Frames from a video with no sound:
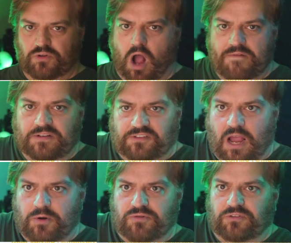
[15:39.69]
obviously
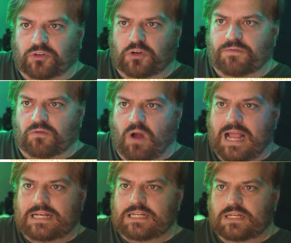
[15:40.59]
I would reserve the
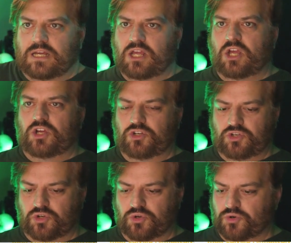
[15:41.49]
right
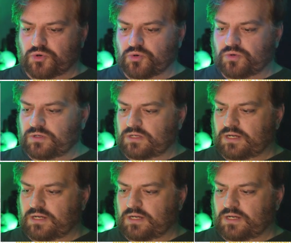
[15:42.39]
to,